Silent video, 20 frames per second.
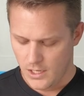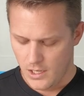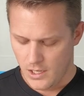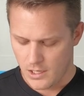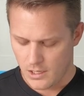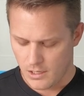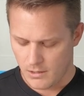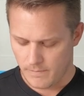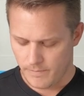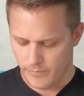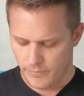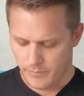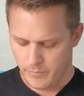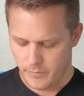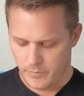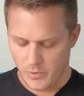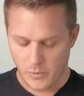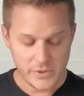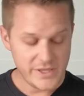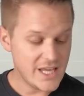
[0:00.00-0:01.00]

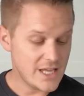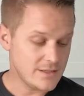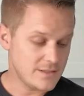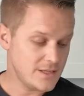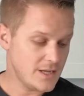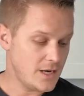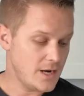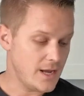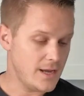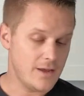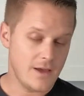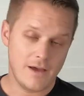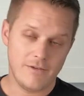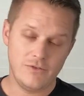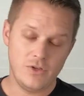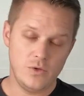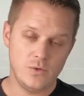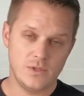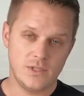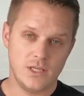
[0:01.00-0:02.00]
But with that said, I
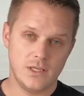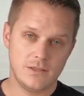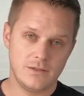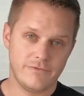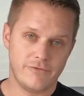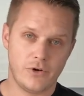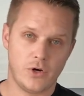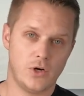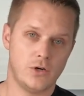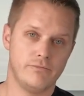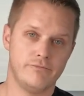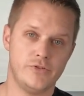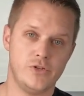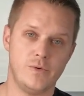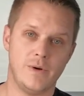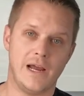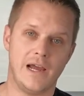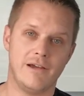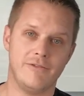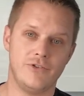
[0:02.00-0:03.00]
have used this for
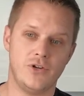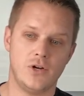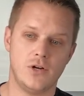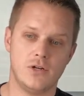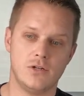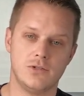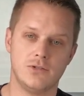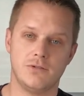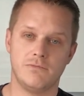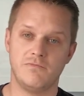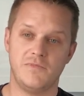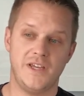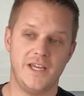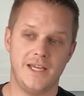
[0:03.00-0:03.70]
2.5 years.